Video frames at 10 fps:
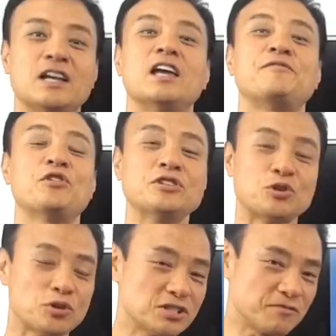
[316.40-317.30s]
If you
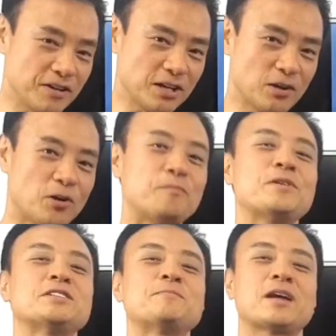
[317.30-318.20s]
enjoyed this video,
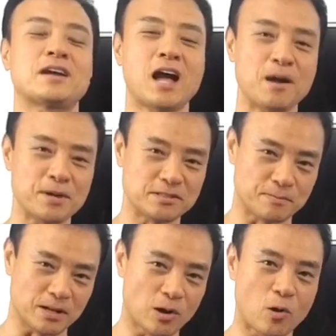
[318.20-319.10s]
please make comments
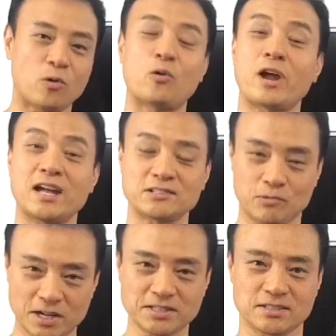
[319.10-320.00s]
below or ask
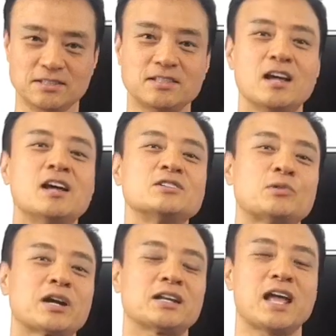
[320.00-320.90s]
questions
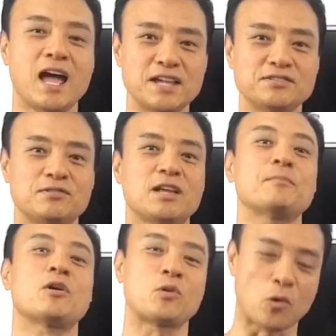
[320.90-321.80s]
so I can answer them
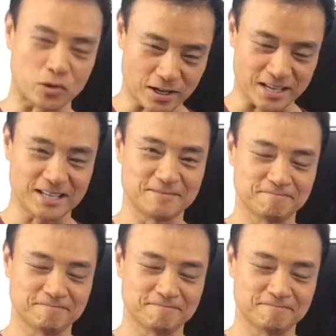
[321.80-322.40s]
accordingly.